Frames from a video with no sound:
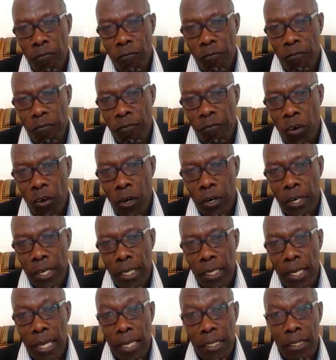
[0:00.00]
for
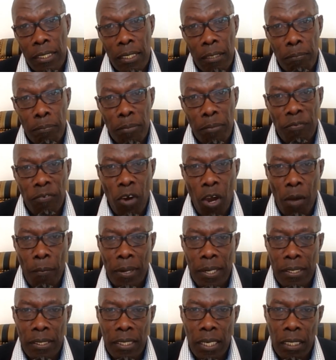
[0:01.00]
enhancing
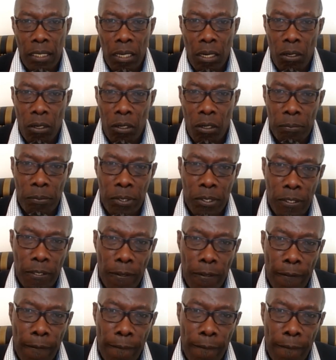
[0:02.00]
performance at clubs,